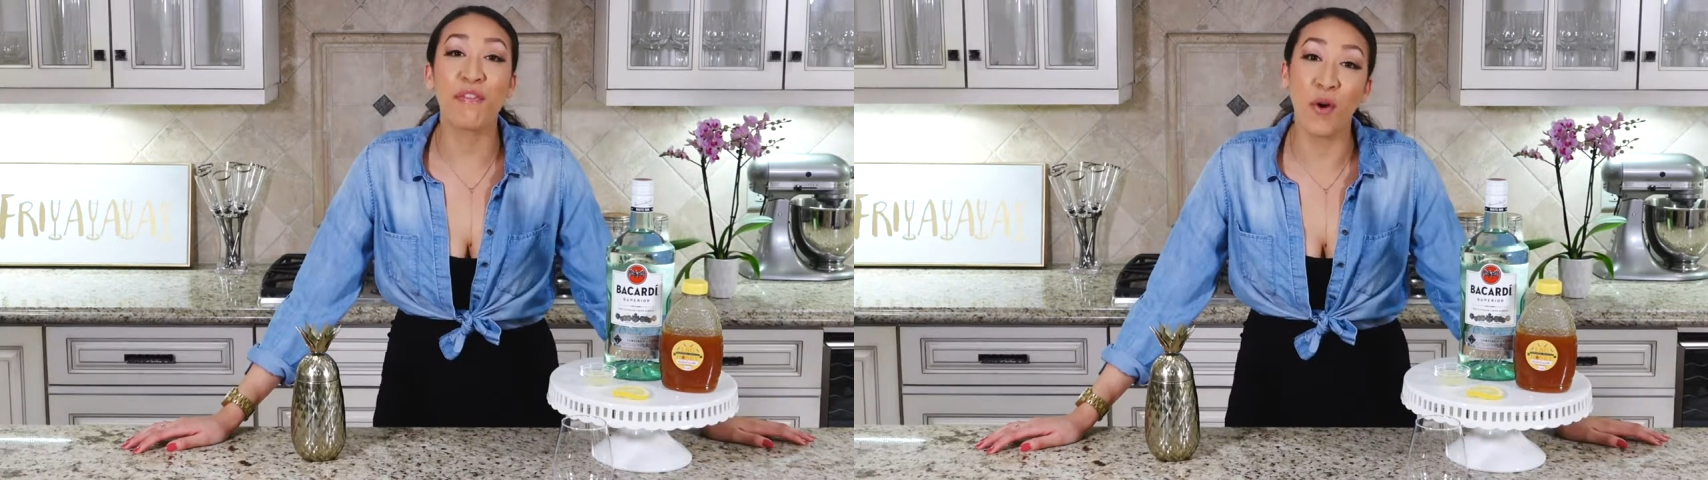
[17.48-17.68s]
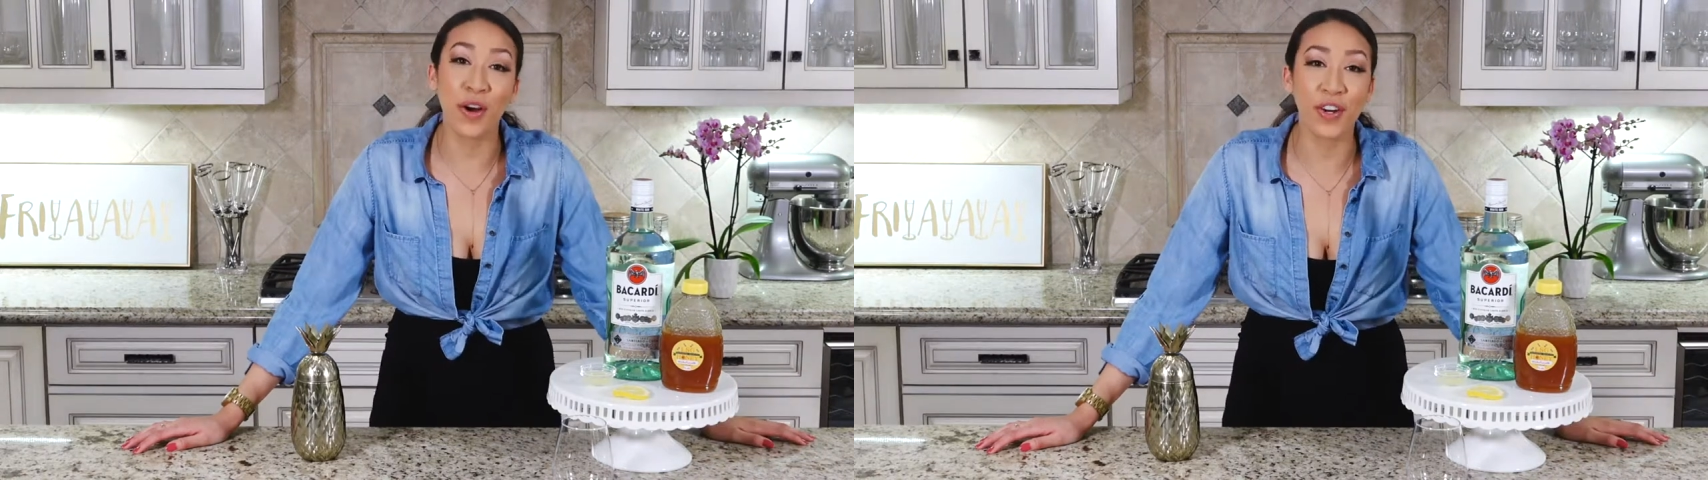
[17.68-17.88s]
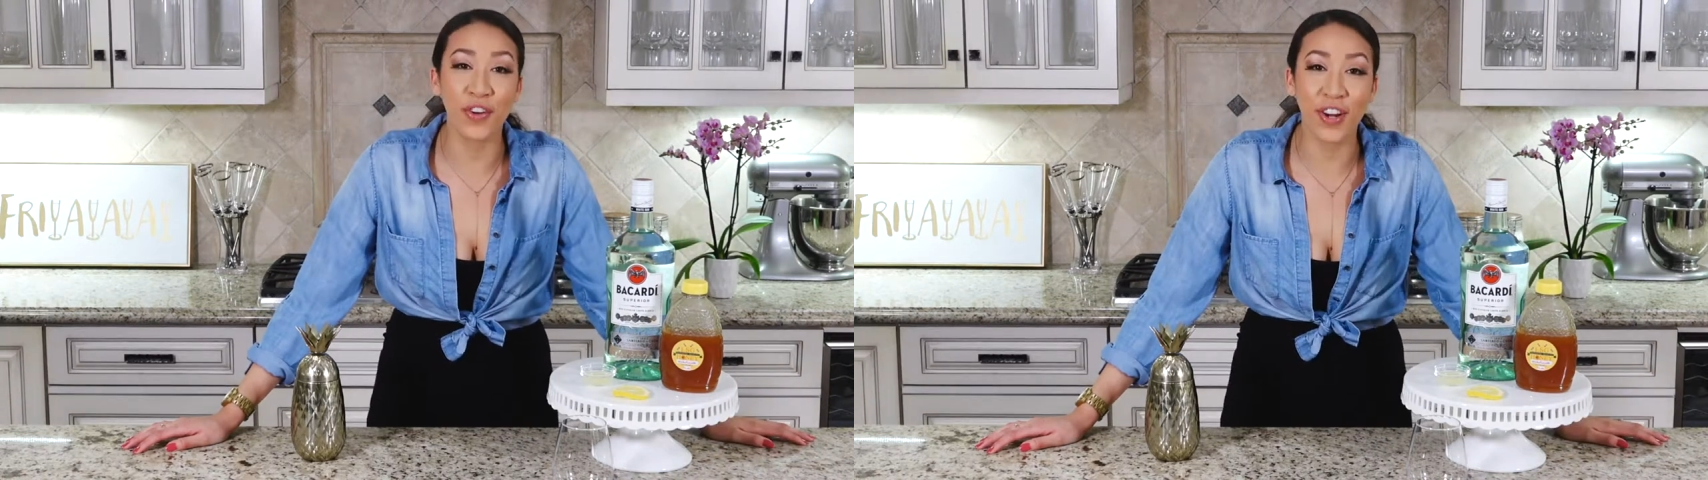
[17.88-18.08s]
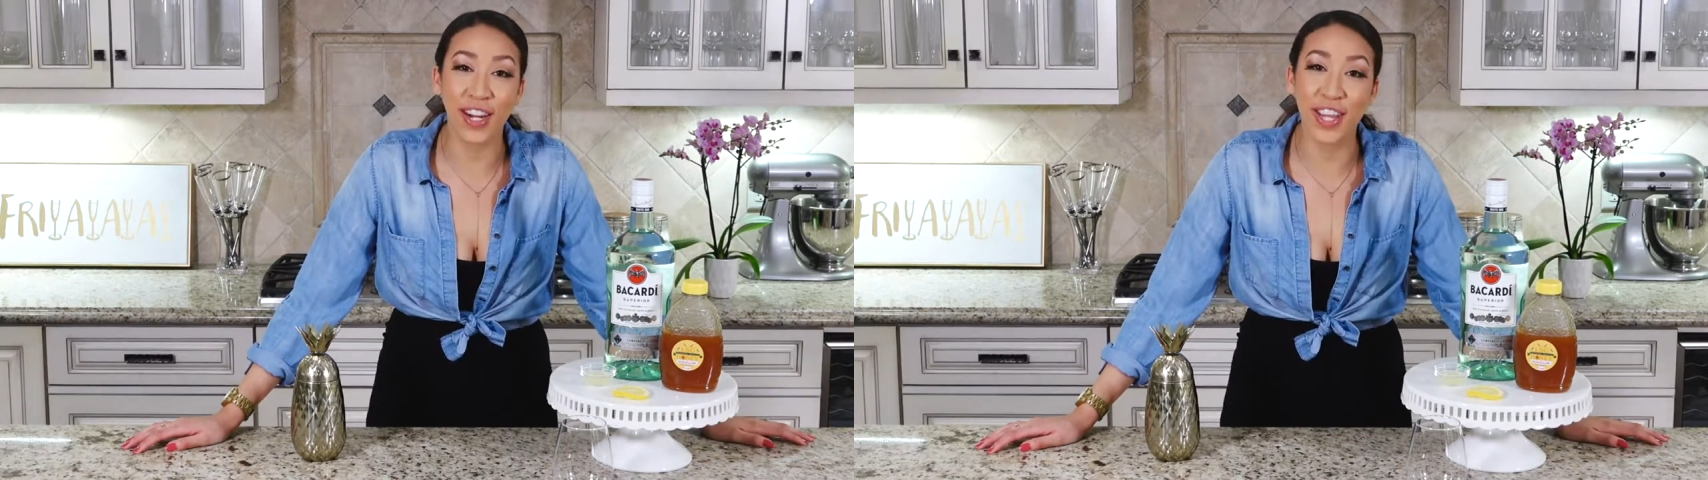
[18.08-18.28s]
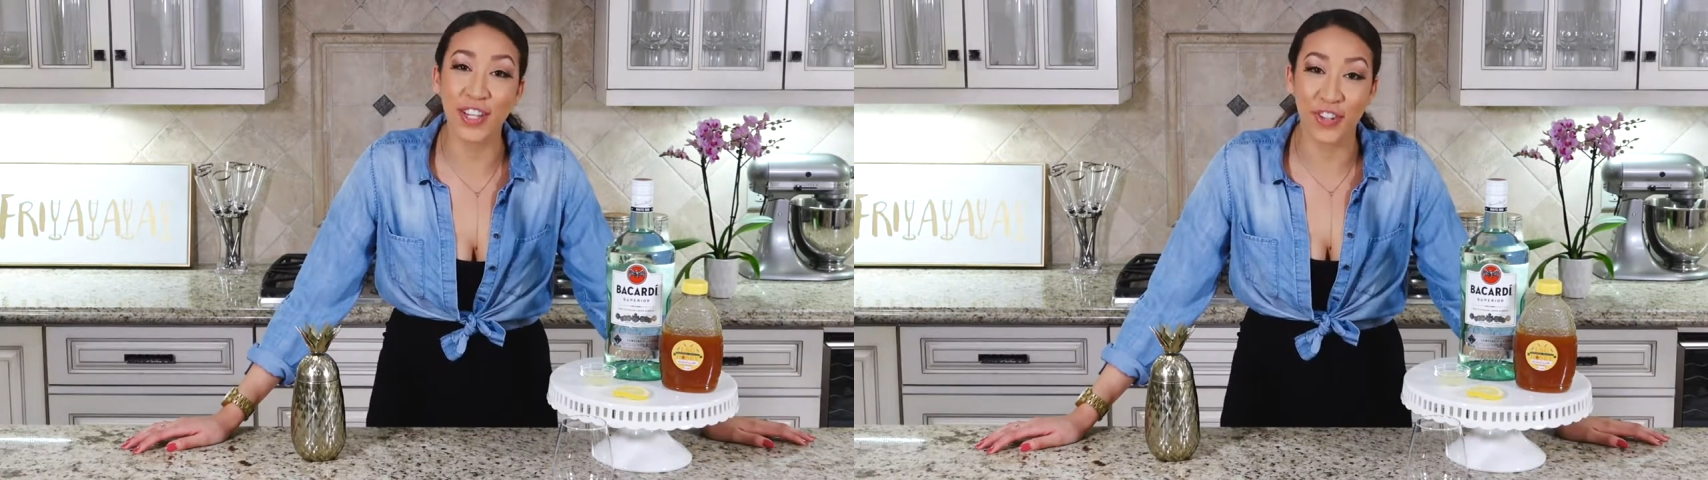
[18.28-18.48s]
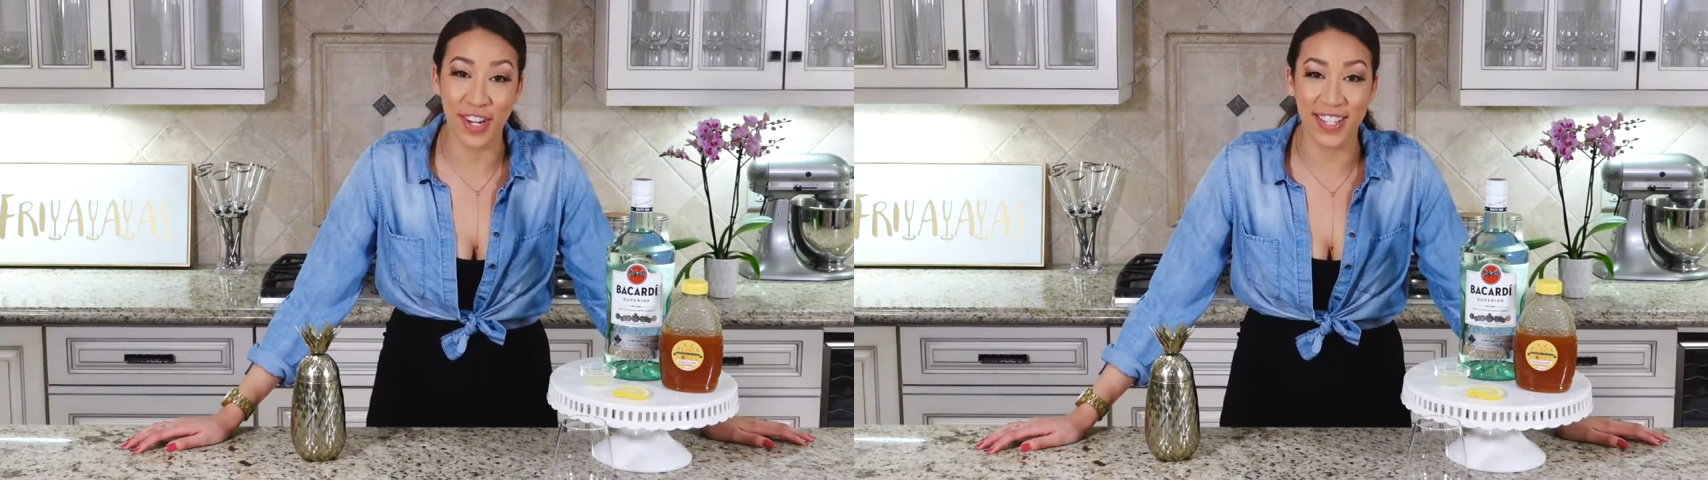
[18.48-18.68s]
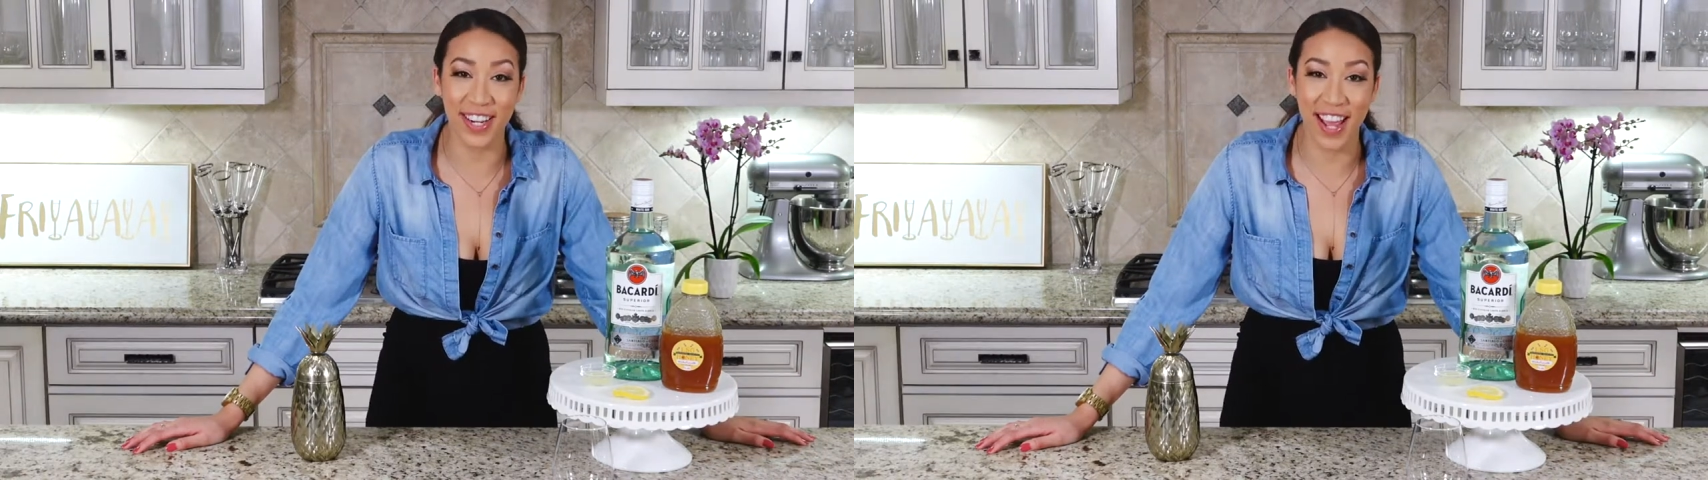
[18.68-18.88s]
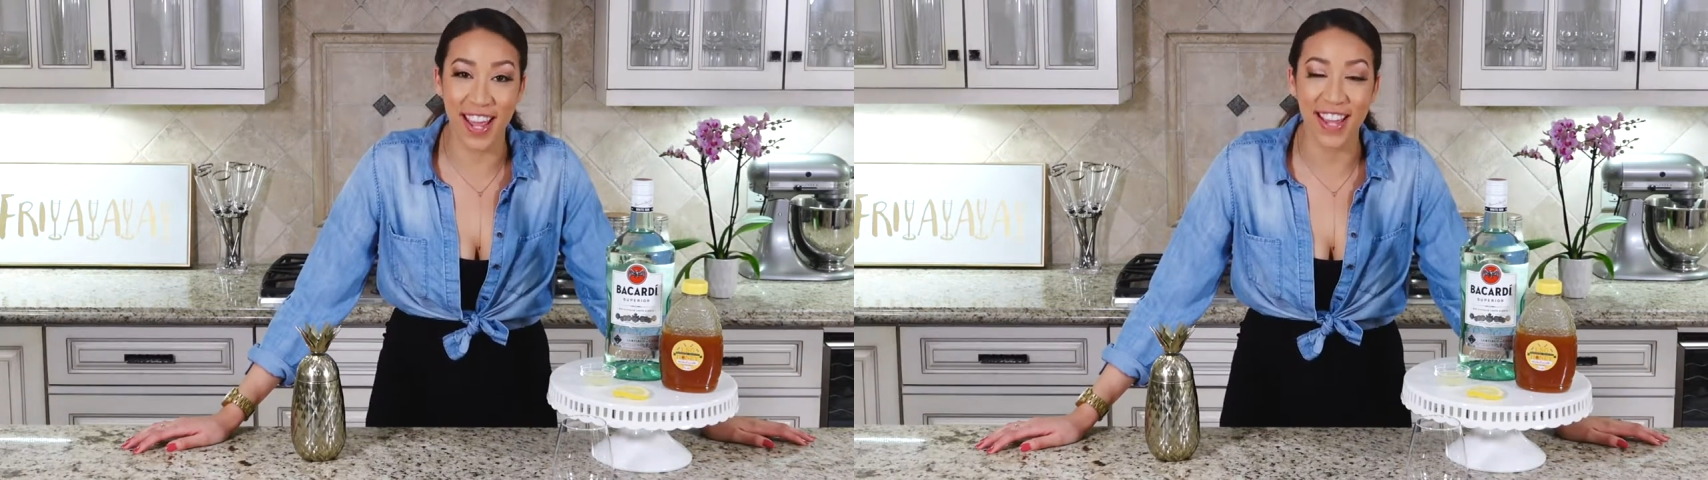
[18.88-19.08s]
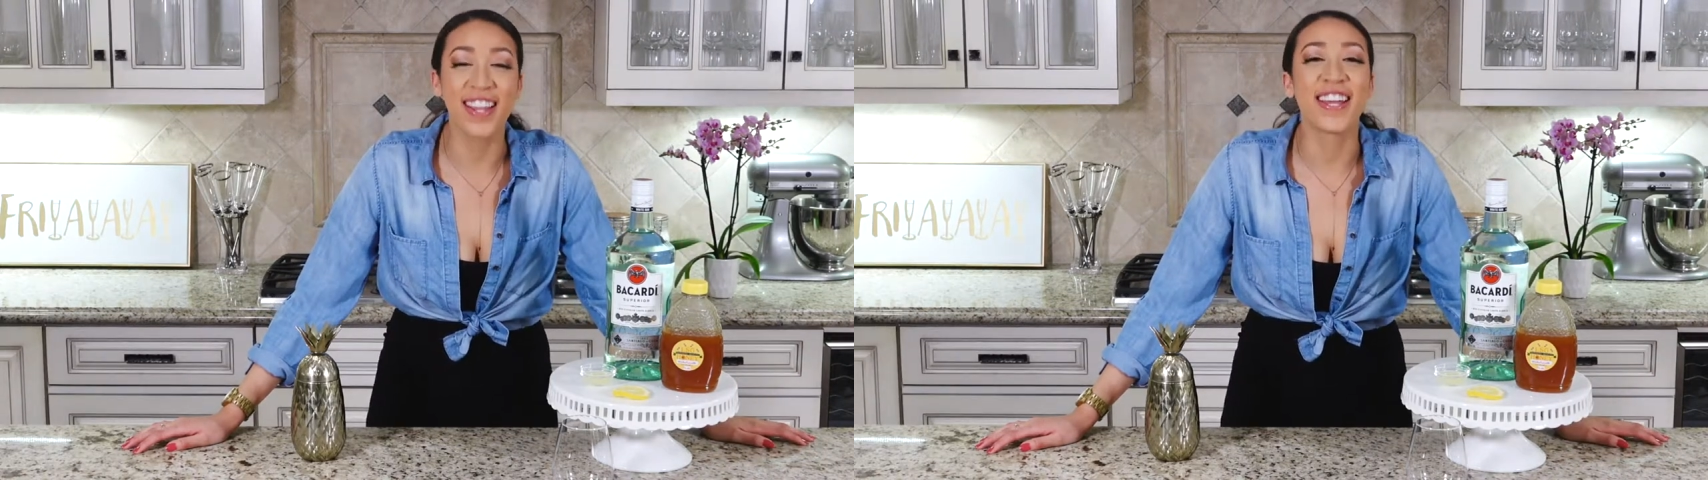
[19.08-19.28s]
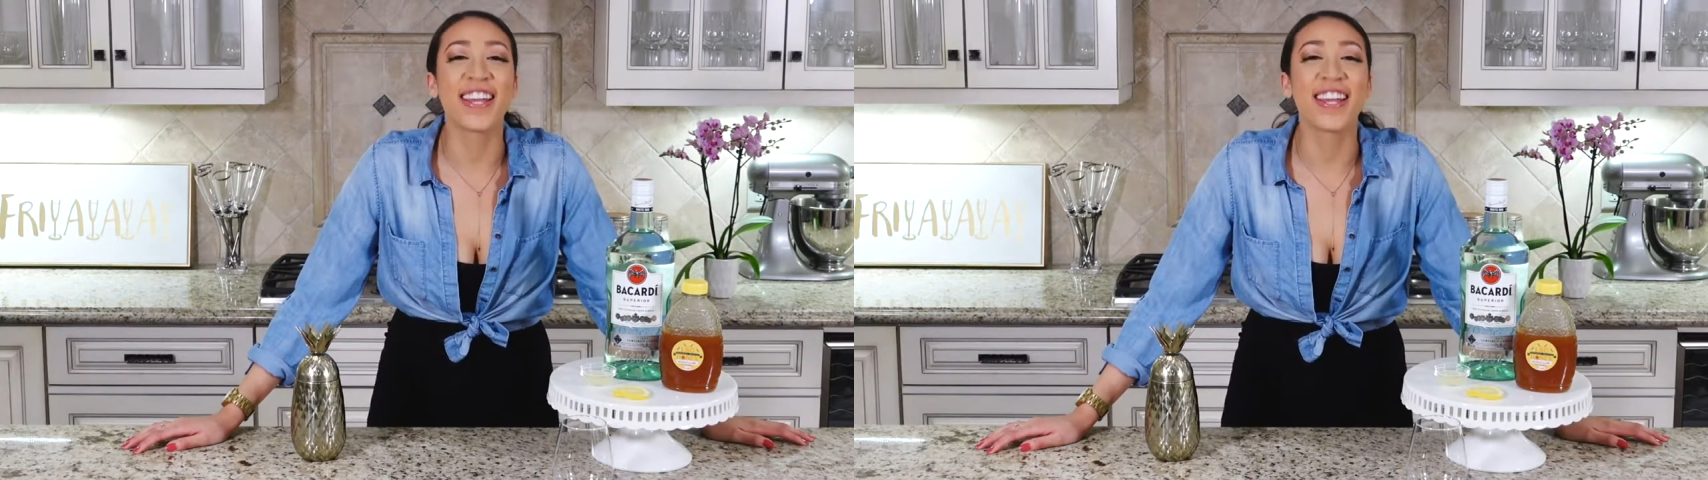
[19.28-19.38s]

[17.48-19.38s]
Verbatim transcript: four ingredient drink today.